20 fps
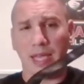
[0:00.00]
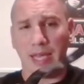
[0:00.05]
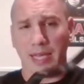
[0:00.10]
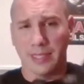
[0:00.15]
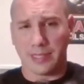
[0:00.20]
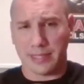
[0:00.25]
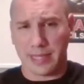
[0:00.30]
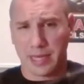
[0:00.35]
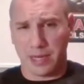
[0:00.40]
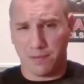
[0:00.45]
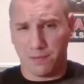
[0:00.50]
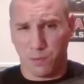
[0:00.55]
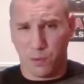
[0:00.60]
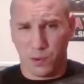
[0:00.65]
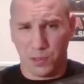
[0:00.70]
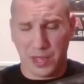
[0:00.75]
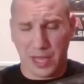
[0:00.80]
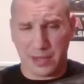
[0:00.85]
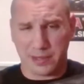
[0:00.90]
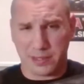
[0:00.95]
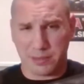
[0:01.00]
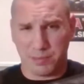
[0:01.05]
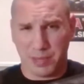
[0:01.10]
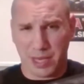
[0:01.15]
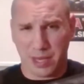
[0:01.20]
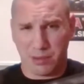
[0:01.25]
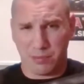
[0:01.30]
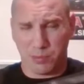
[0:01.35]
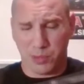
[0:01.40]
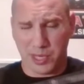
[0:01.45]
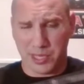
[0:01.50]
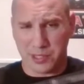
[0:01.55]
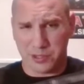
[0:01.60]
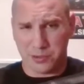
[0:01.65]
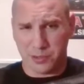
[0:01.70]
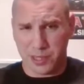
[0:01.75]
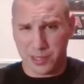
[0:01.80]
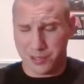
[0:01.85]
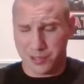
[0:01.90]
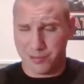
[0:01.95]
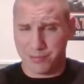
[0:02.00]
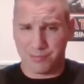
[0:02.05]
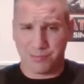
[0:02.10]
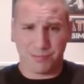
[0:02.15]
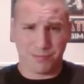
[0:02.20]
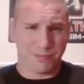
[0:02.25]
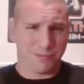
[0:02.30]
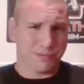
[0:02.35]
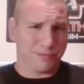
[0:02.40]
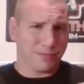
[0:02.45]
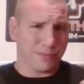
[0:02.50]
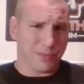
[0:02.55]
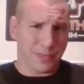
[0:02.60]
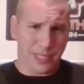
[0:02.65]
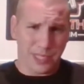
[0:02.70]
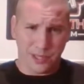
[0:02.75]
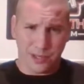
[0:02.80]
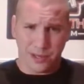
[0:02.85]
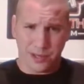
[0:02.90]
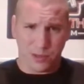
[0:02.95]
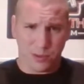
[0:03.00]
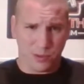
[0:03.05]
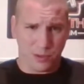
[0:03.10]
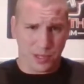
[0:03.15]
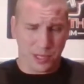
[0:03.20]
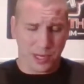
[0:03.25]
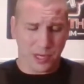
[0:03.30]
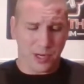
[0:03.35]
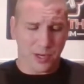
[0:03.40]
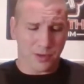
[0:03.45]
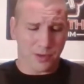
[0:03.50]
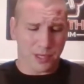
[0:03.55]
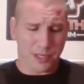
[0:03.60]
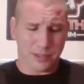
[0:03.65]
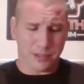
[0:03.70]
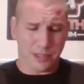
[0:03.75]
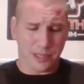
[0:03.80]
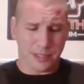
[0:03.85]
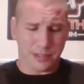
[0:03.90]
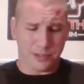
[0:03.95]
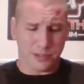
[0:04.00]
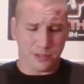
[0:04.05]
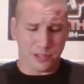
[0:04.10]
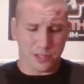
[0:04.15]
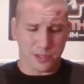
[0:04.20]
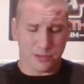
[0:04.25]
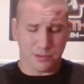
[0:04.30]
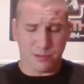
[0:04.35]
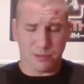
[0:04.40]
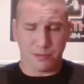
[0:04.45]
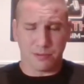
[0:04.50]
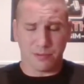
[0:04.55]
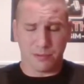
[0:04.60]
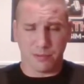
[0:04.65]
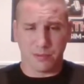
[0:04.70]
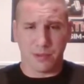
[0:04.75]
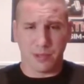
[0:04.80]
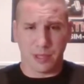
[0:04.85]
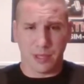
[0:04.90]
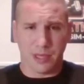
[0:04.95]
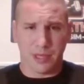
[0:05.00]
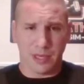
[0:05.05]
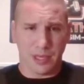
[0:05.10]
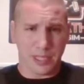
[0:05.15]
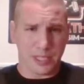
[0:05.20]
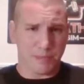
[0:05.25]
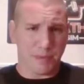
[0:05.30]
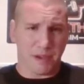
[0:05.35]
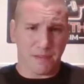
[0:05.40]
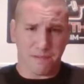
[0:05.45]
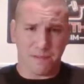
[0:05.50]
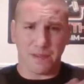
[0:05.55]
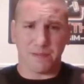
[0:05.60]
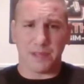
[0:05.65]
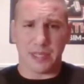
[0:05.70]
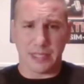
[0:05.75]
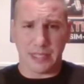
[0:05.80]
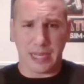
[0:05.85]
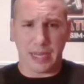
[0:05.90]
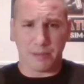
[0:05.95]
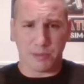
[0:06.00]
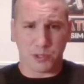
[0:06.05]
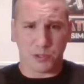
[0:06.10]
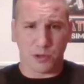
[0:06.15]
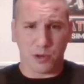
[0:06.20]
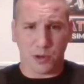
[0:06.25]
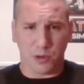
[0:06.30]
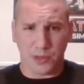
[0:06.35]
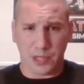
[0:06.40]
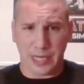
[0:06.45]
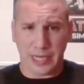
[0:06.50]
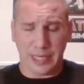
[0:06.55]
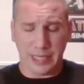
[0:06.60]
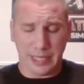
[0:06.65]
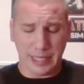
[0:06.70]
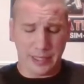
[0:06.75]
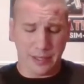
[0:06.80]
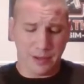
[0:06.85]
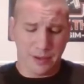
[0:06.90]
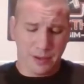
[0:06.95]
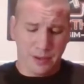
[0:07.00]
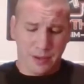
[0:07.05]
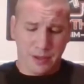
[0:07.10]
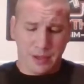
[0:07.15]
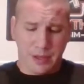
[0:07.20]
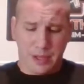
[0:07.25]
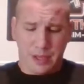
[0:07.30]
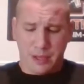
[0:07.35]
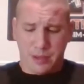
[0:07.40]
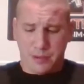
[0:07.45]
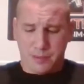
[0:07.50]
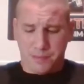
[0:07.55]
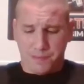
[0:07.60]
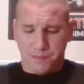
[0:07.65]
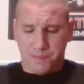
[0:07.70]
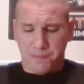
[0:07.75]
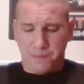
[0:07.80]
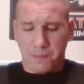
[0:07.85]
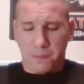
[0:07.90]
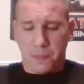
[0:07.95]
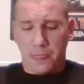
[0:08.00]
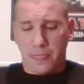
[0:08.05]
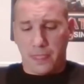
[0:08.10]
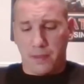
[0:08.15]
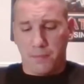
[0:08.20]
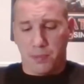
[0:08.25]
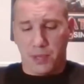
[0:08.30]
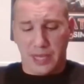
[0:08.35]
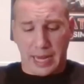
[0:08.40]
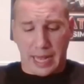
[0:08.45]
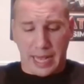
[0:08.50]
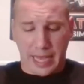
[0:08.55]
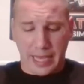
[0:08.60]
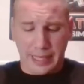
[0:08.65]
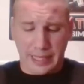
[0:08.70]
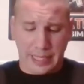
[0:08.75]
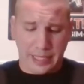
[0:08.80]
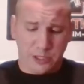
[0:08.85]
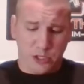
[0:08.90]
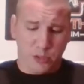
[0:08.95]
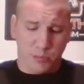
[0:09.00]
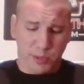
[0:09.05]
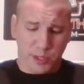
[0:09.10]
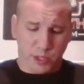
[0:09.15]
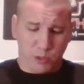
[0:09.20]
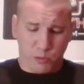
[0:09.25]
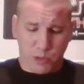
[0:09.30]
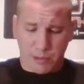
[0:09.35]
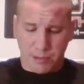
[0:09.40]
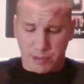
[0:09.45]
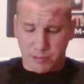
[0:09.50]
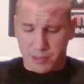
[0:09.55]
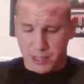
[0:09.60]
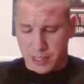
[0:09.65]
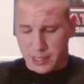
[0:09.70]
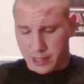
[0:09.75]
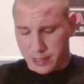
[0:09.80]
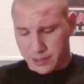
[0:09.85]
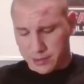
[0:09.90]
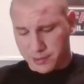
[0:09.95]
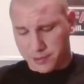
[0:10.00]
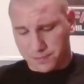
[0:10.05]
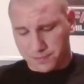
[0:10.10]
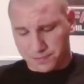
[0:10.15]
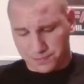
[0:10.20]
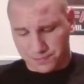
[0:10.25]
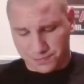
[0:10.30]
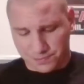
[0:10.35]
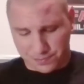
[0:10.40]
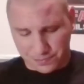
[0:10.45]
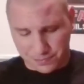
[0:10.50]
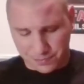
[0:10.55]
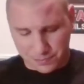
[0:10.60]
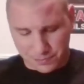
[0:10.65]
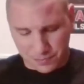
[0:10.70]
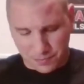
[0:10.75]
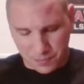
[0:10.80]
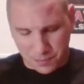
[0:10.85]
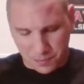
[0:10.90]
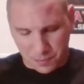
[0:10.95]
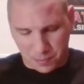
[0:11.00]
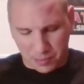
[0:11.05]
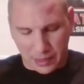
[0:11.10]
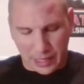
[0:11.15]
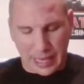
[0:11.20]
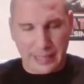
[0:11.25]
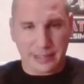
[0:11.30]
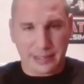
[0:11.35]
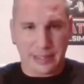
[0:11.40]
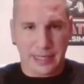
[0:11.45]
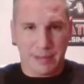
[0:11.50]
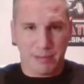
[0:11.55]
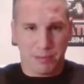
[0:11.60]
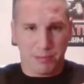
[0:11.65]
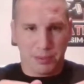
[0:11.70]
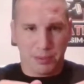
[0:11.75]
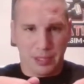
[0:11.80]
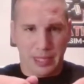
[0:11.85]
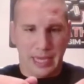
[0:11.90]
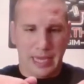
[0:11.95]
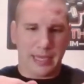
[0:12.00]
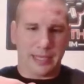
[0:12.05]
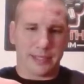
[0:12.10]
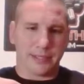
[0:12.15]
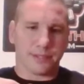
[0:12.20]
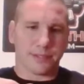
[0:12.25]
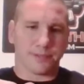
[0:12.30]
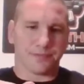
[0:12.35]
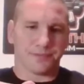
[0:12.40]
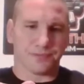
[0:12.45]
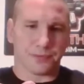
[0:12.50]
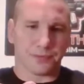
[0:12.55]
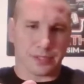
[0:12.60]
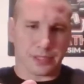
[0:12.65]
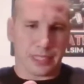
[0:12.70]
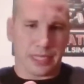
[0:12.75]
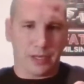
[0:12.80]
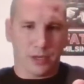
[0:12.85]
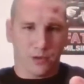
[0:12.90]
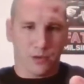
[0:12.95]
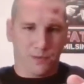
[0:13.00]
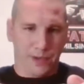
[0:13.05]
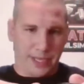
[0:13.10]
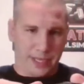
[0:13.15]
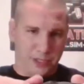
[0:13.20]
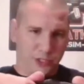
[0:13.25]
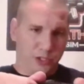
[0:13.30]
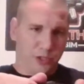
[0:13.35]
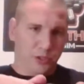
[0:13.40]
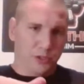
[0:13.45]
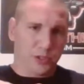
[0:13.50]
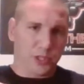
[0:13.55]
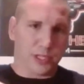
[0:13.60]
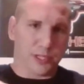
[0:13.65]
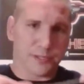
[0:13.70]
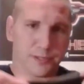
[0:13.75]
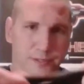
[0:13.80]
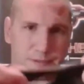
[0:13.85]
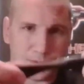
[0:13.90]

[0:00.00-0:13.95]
It's got a 4,000 pound break strength. Neither here nor there. It's about 50 times stronger than I need. But I like tubular webbing because, as the name implies, I don't know if I can show you this,